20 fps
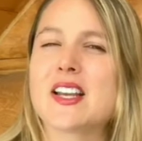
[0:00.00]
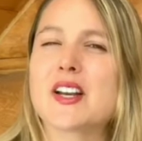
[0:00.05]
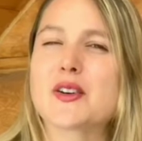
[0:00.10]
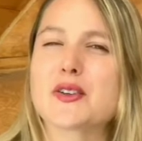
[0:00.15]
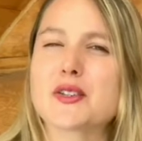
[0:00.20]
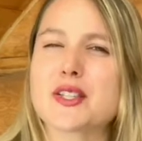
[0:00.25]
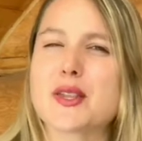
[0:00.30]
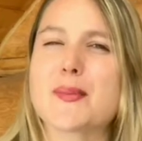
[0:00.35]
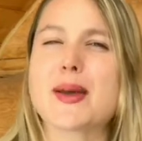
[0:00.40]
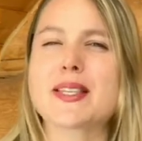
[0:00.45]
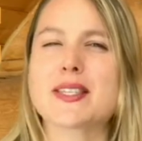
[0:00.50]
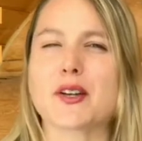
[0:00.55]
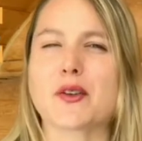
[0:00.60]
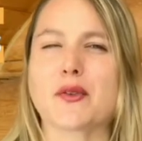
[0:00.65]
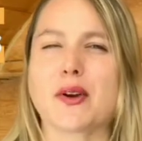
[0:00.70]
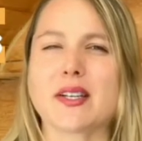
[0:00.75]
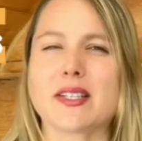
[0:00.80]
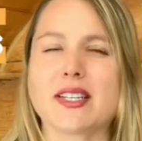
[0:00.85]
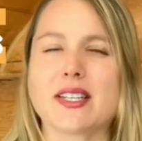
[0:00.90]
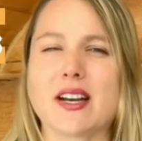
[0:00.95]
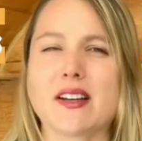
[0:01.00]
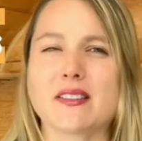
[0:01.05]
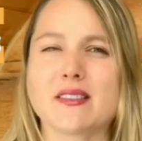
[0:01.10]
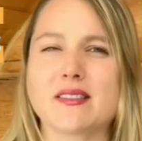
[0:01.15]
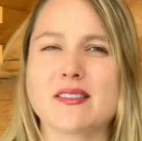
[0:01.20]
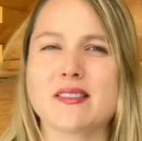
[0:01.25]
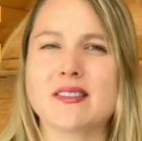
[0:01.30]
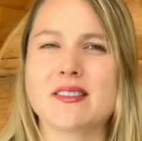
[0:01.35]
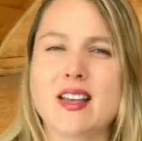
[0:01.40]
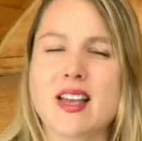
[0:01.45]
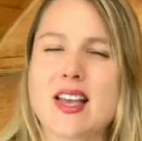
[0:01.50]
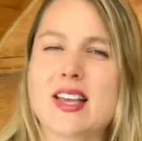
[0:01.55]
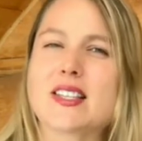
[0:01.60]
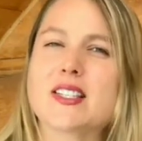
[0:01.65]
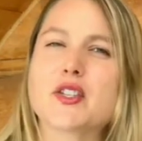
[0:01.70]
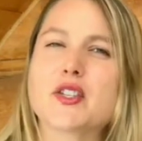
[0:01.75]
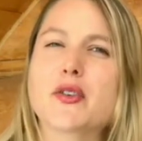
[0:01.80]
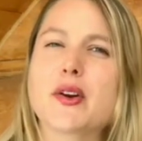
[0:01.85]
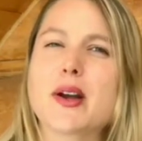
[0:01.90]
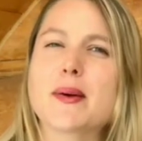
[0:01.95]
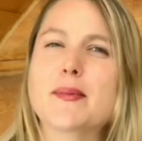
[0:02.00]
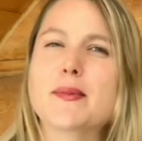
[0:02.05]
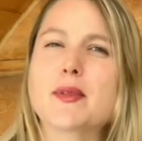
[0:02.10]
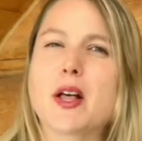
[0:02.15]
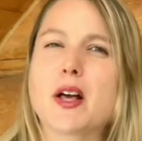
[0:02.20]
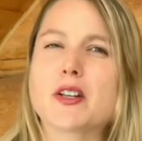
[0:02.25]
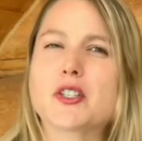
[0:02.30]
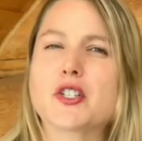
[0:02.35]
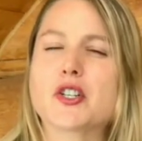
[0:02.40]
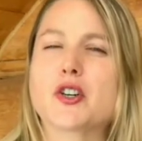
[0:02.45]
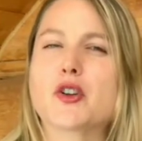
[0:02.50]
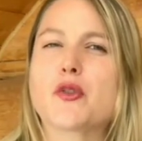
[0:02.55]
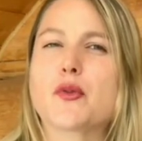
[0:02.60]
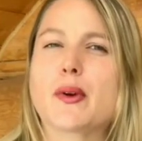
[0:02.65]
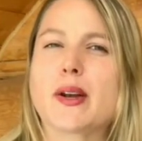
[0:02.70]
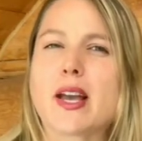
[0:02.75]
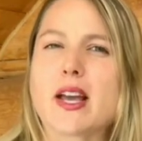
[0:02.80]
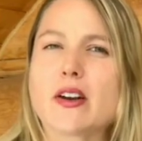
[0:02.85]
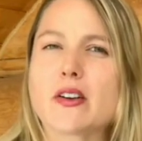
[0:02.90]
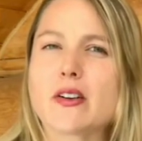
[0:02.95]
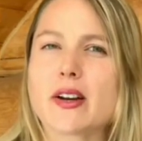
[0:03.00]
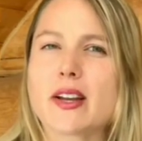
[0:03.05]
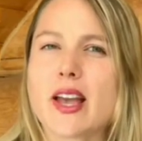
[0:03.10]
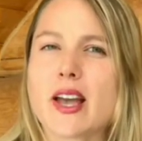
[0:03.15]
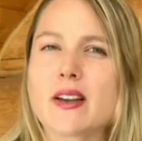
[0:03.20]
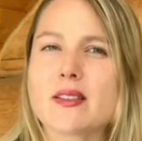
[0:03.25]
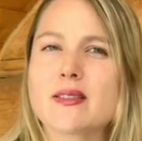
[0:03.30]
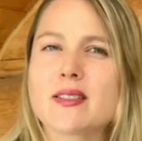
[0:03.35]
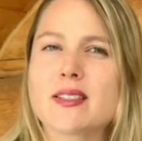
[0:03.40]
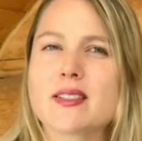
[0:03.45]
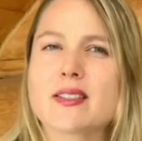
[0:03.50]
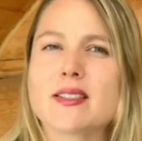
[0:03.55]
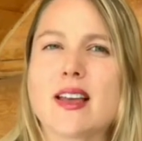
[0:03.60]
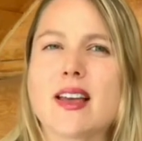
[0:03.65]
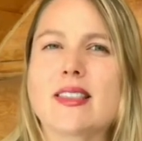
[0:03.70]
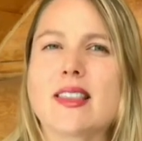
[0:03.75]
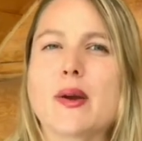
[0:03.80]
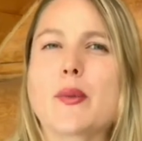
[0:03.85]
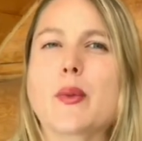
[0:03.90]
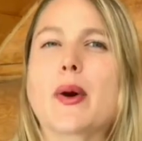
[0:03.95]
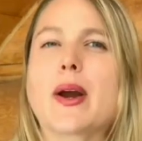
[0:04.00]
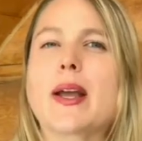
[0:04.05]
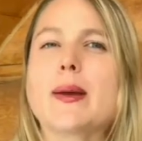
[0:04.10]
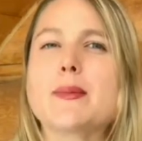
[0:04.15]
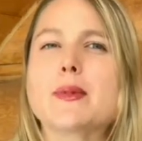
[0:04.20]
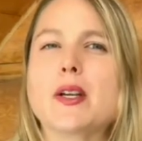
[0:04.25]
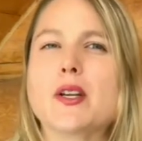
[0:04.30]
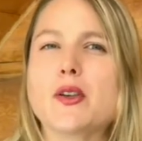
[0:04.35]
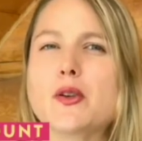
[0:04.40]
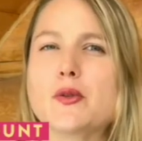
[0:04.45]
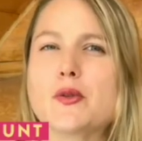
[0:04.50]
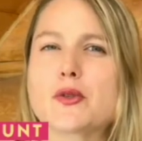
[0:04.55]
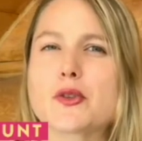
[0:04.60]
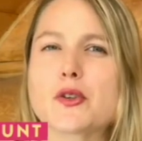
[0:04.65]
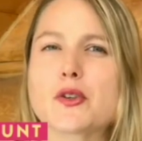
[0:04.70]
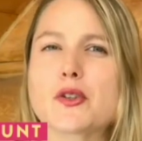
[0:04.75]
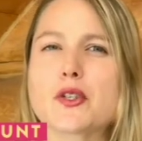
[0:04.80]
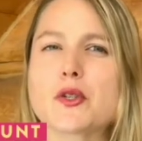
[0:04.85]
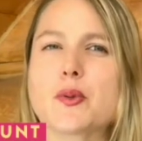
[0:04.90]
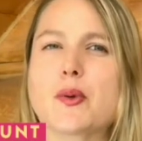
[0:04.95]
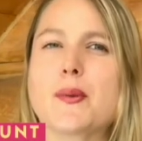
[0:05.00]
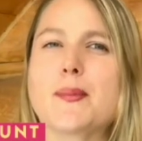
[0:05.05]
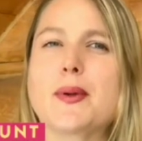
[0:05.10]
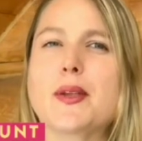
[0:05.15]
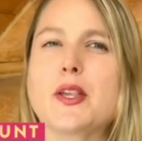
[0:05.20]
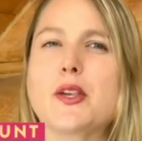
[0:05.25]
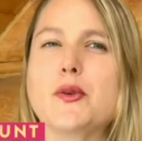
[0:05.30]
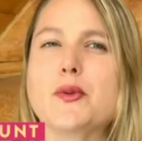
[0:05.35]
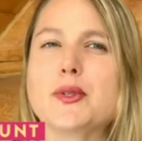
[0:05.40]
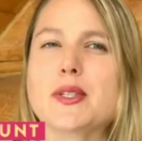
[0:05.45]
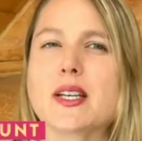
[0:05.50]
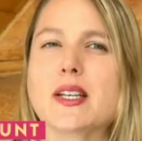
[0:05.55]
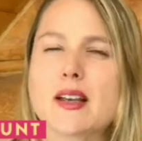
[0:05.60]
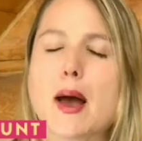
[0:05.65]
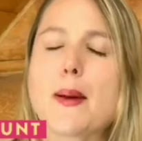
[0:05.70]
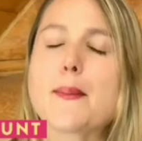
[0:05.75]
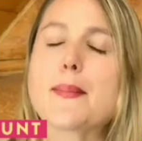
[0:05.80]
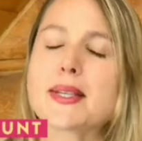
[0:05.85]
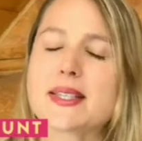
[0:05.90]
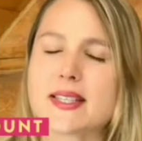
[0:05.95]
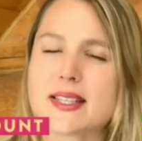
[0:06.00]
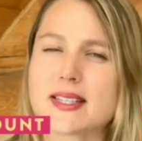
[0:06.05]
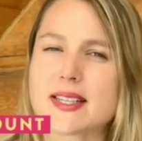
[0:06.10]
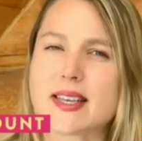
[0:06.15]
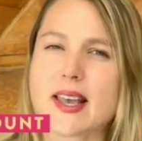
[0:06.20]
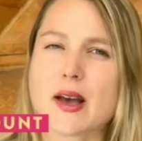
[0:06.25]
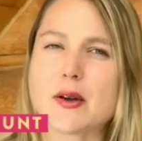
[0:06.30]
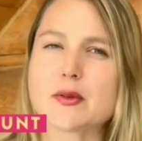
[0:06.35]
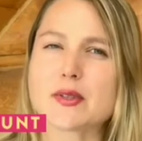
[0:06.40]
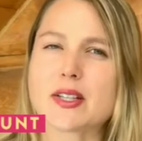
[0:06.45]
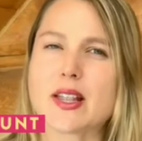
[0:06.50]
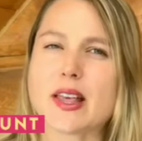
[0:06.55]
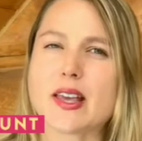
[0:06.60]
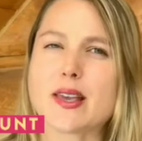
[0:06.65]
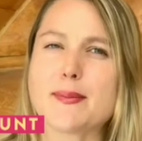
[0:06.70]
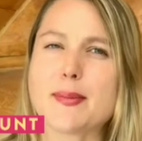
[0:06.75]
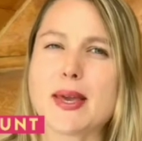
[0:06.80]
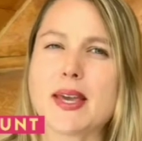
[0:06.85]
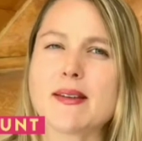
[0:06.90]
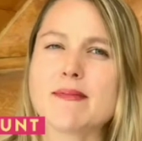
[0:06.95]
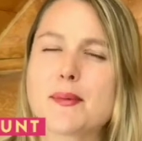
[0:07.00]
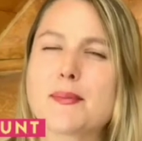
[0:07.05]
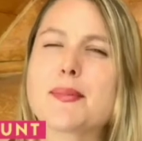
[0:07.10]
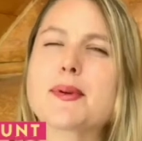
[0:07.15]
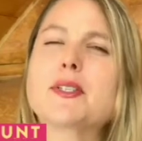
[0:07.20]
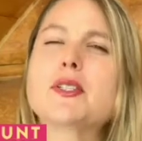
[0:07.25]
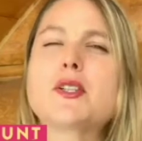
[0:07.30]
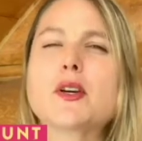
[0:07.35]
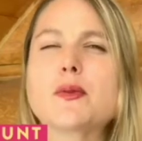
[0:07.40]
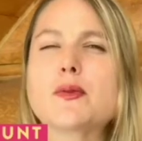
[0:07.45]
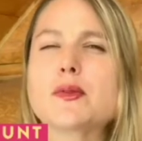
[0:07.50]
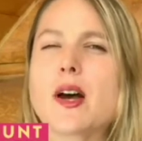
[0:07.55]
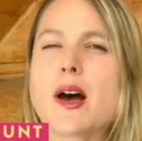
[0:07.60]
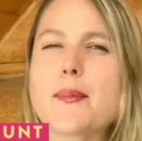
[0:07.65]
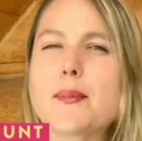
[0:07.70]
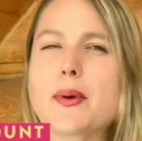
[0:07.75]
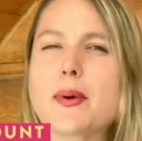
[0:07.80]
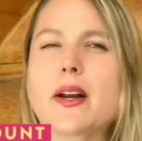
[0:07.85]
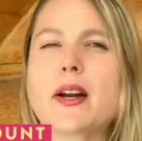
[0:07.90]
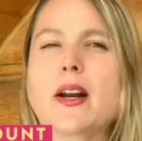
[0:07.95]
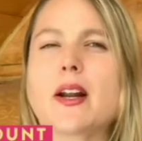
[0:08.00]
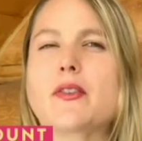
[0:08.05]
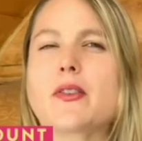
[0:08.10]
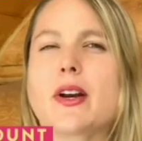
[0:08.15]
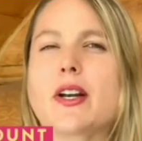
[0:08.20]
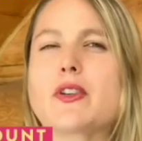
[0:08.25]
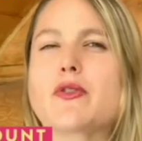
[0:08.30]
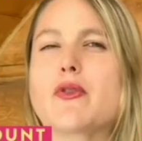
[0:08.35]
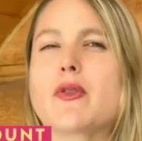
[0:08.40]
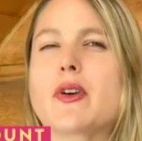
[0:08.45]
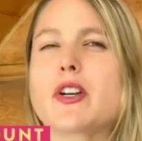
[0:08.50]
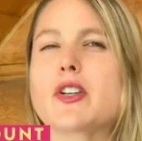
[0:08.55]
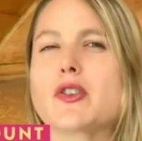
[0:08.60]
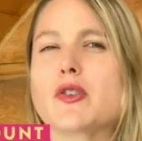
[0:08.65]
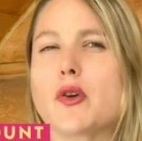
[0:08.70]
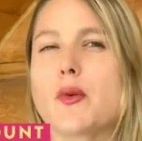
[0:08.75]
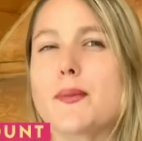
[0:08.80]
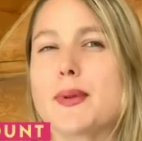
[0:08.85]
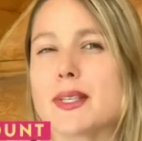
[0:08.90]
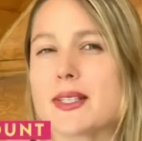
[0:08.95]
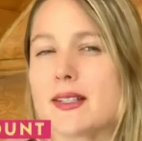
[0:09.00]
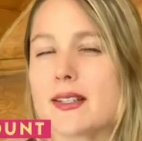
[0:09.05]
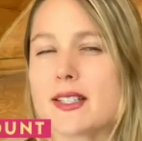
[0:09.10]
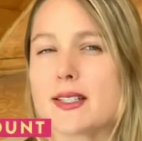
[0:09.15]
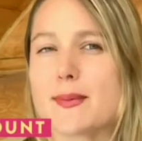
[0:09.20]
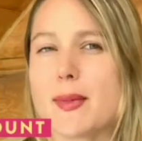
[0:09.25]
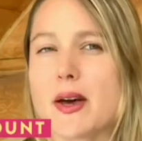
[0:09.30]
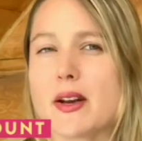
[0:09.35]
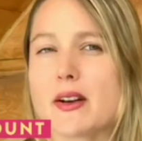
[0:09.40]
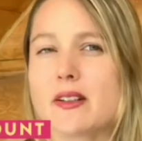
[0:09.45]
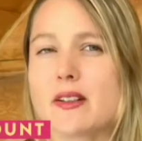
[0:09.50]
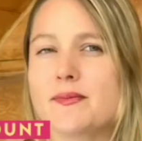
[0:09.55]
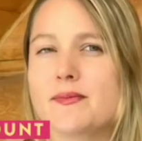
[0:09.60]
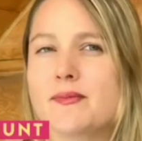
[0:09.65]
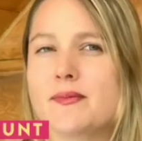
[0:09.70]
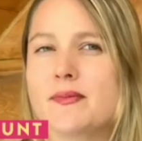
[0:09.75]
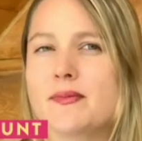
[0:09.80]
here's the basic rundown. Instagram launched creator accounts, and they were aimed at users who have been using a business account like me, but don't operate under a traditional business model.